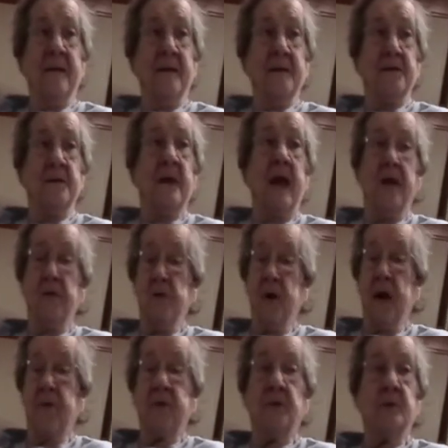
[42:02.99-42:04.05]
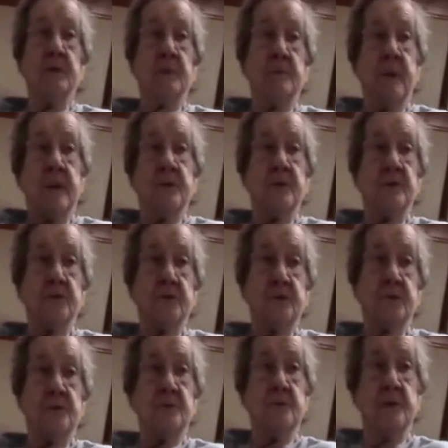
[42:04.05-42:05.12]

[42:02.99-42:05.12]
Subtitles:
You had to hold the pencil a certain